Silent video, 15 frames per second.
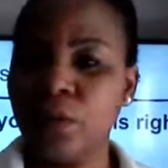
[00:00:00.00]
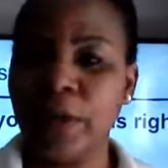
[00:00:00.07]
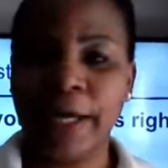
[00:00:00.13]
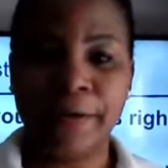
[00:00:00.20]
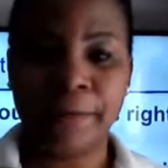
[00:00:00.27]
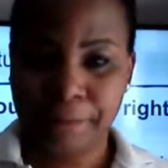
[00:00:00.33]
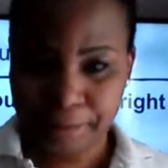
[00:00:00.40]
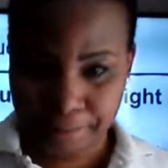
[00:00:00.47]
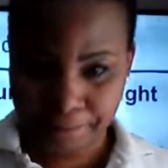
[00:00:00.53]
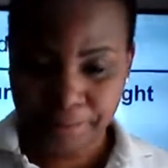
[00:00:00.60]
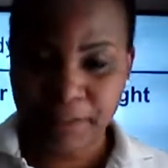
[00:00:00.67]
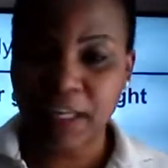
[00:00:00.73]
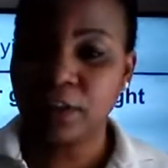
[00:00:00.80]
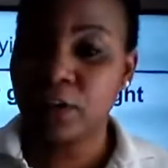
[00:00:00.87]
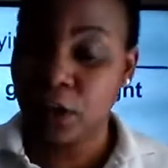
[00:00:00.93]
way.
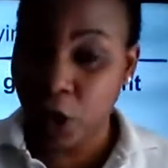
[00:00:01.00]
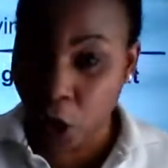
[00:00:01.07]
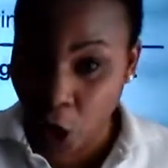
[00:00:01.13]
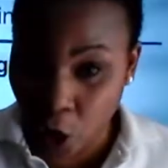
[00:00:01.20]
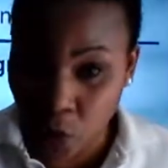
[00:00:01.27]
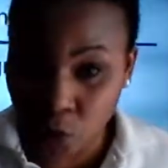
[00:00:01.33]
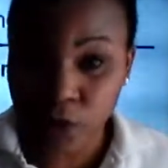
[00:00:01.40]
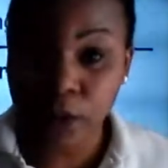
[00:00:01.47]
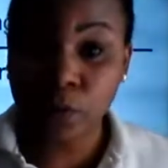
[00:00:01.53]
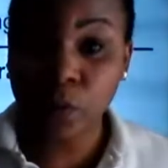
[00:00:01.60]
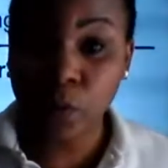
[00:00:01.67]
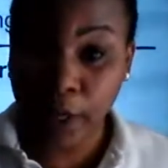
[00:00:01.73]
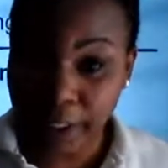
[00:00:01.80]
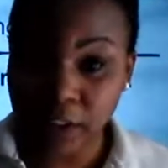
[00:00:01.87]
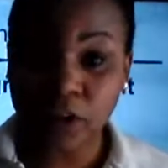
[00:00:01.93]
That's the only
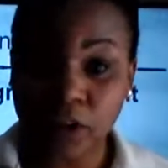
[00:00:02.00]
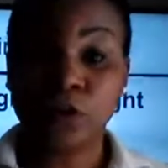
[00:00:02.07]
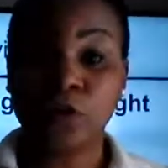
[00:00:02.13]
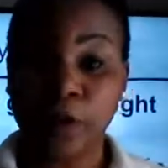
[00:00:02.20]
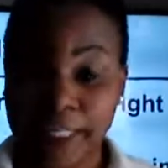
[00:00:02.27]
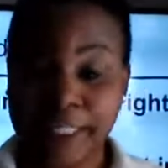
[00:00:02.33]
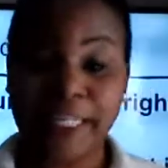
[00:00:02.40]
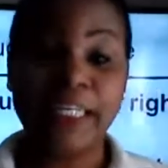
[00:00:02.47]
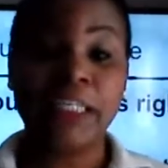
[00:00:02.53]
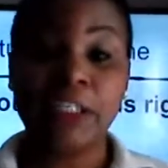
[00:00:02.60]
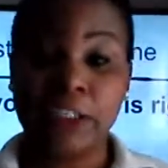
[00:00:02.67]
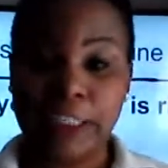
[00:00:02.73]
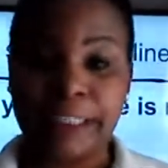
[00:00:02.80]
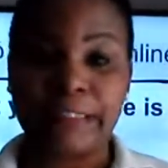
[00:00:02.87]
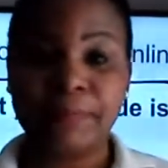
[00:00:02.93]
way your grade can
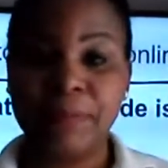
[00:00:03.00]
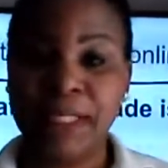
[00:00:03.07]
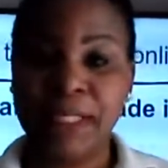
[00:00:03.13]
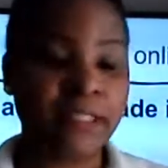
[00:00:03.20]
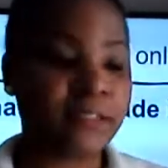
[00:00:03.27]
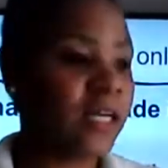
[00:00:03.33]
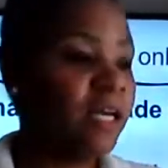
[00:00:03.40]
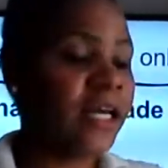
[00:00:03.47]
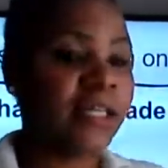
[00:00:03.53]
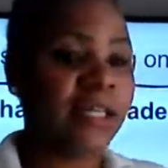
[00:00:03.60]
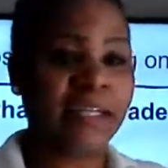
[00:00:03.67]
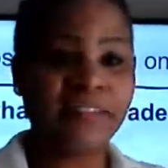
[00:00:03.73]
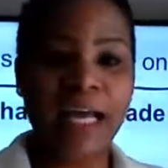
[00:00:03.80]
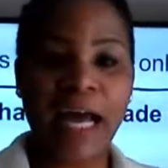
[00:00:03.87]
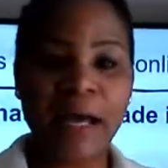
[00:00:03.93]
increase because that
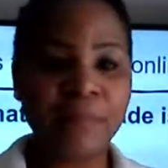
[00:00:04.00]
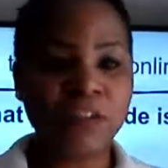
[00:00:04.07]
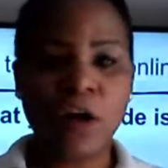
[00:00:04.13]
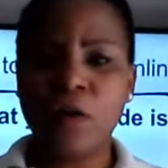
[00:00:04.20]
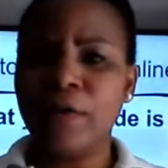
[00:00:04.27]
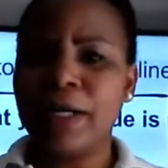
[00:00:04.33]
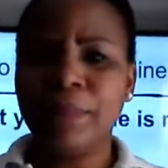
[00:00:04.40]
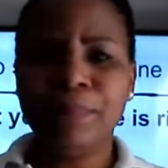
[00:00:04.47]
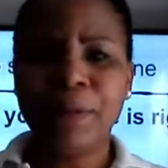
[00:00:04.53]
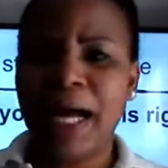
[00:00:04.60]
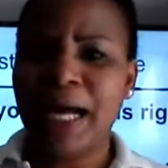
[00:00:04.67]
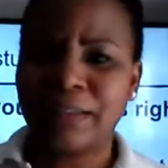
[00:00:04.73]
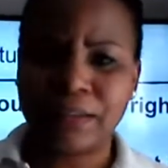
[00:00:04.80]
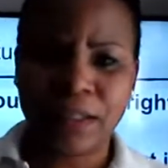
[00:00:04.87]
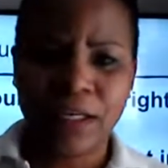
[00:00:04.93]
time is already passed.